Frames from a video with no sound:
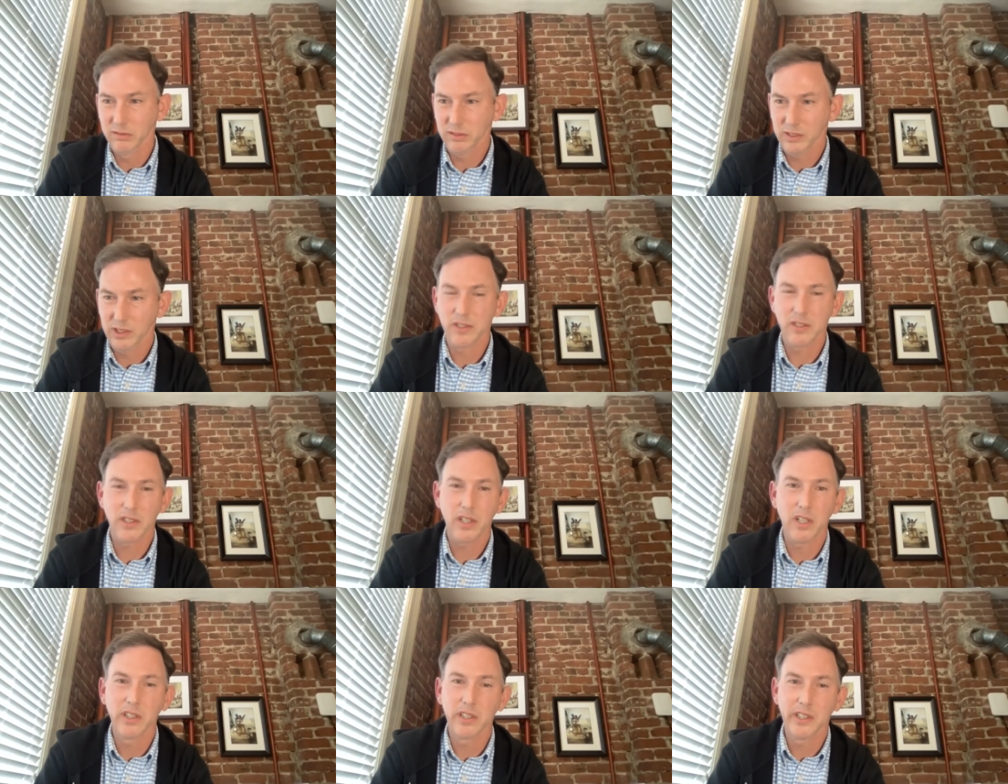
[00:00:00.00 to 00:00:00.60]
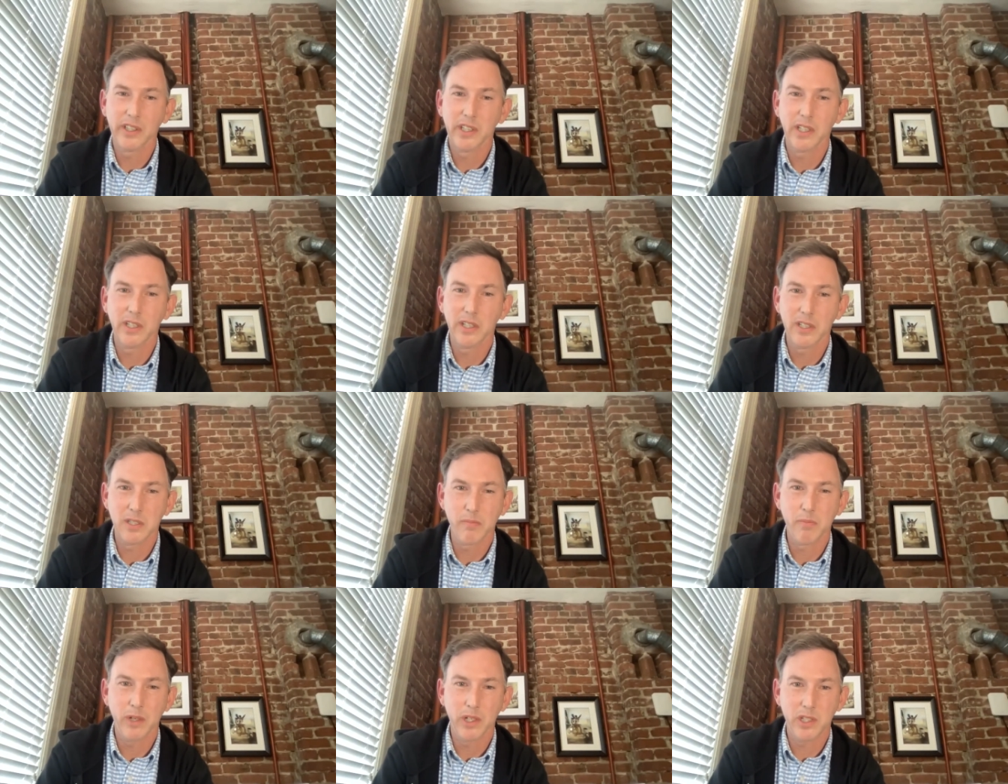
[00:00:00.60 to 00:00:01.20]
consolidate
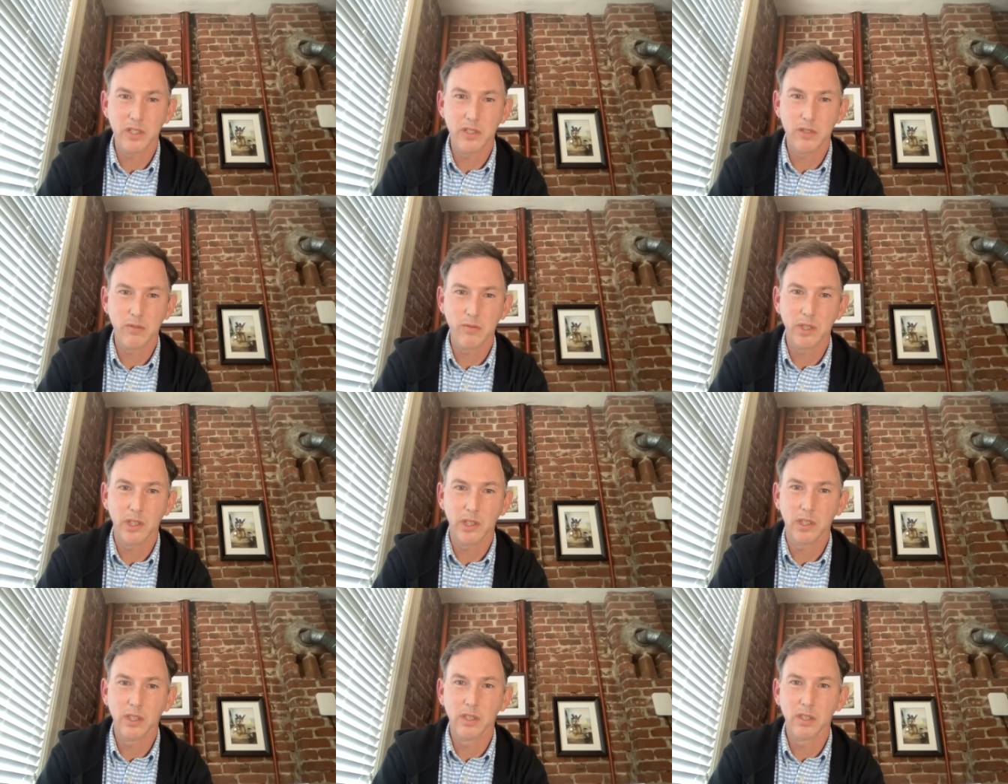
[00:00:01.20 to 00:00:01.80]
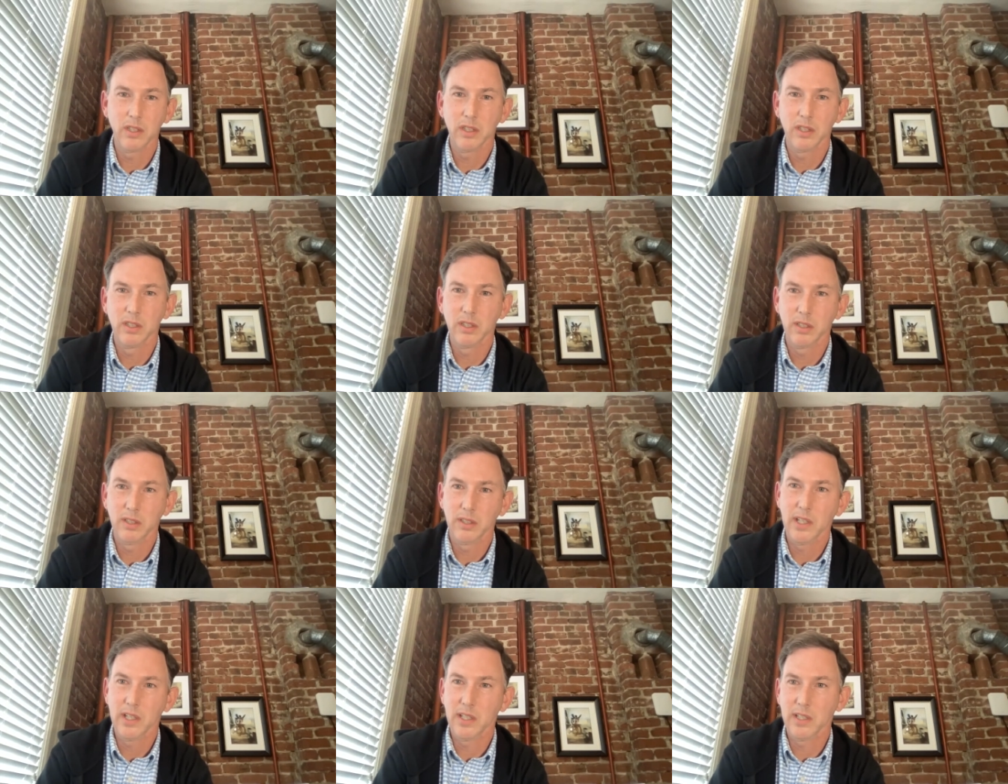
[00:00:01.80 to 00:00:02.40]
as much as we could
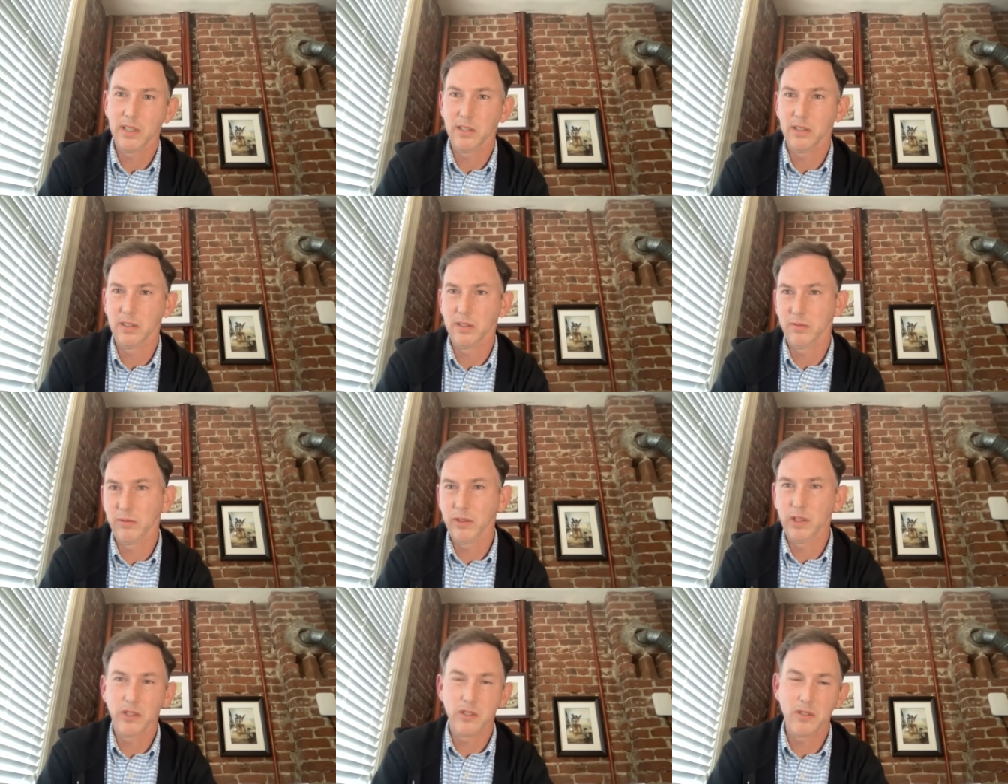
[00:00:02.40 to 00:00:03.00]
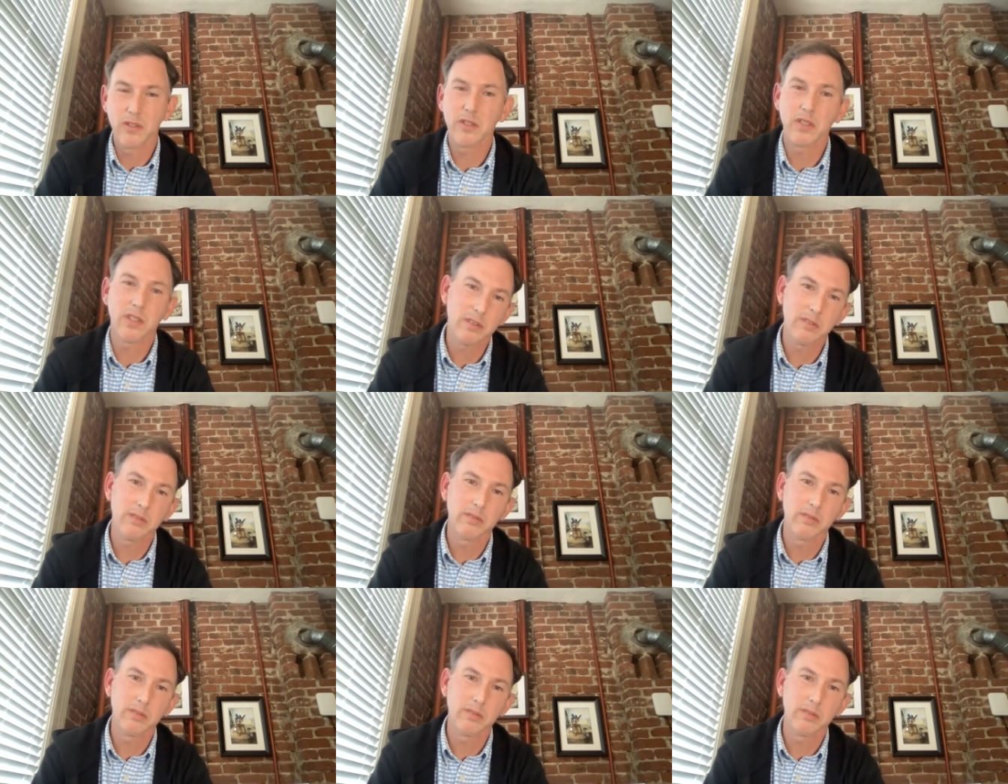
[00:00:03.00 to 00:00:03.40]
and reduce